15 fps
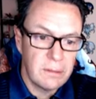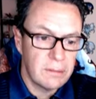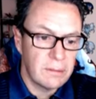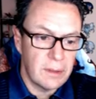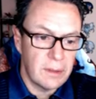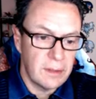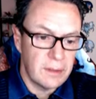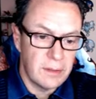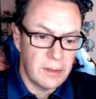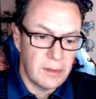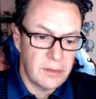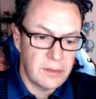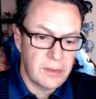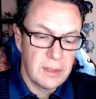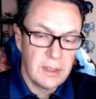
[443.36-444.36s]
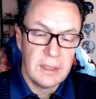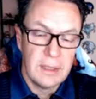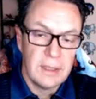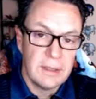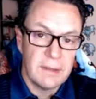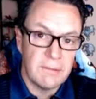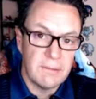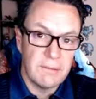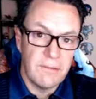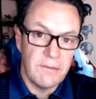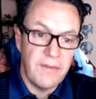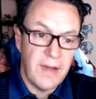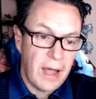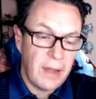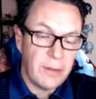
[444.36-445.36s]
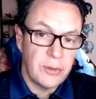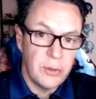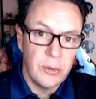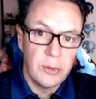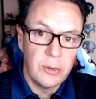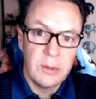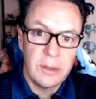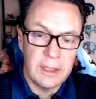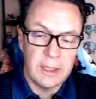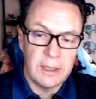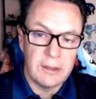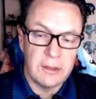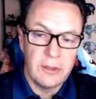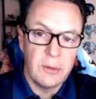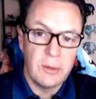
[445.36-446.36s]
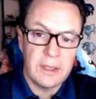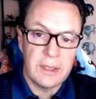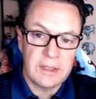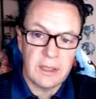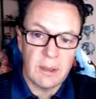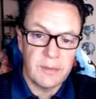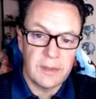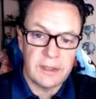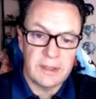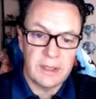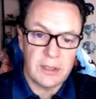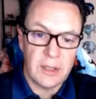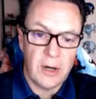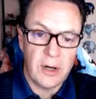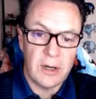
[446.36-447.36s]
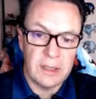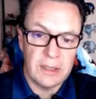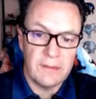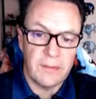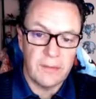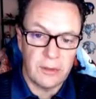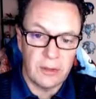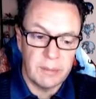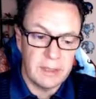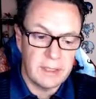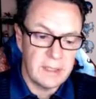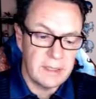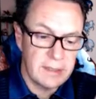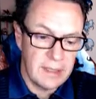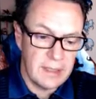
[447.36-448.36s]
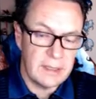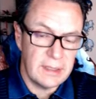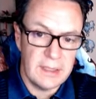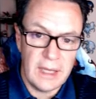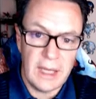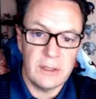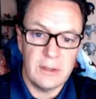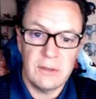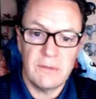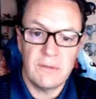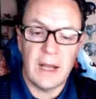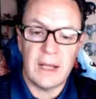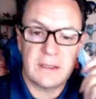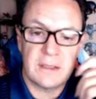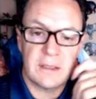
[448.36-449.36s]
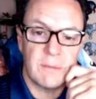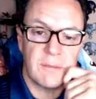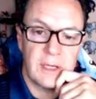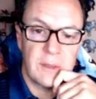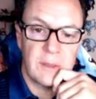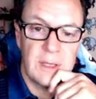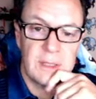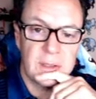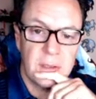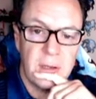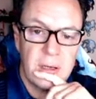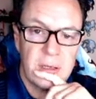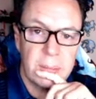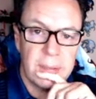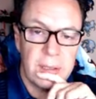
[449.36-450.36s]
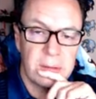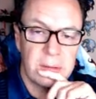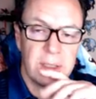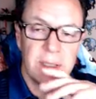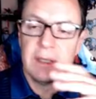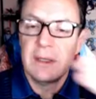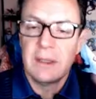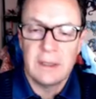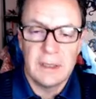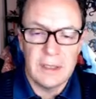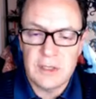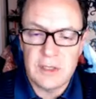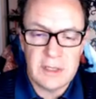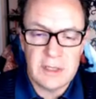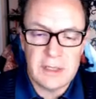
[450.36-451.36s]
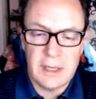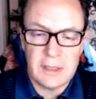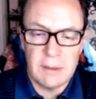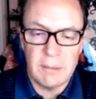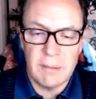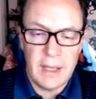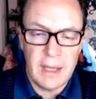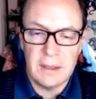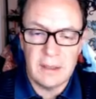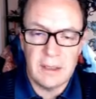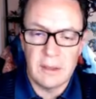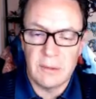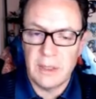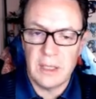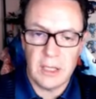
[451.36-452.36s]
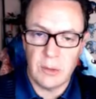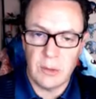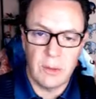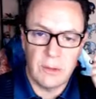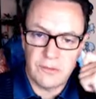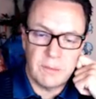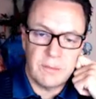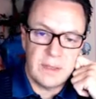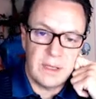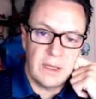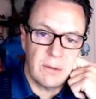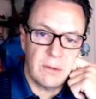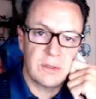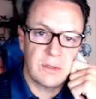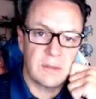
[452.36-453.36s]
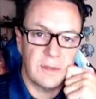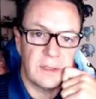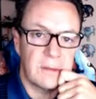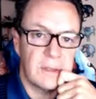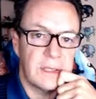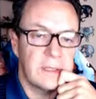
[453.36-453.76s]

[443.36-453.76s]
There's value in doing something that's hard and difficult because then at the end, you've got something great to talk about. It's just like the man in the arena quote from Teddy Roosevelt, right?